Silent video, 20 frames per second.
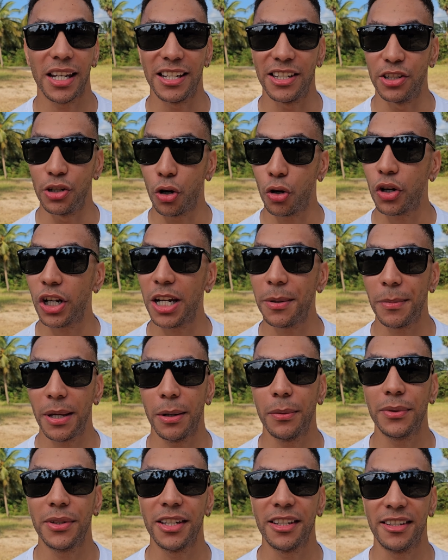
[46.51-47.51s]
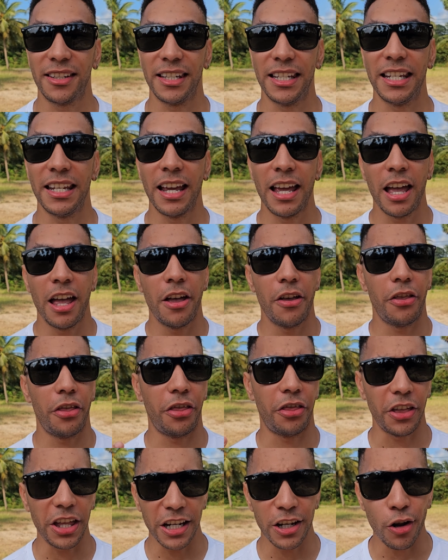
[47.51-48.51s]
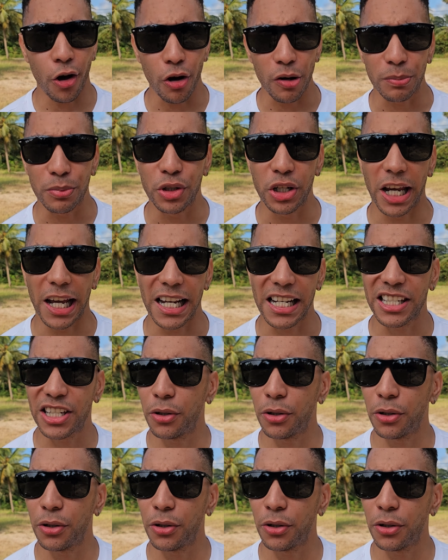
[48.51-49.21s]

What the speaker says: is not going to be able to see thin objects.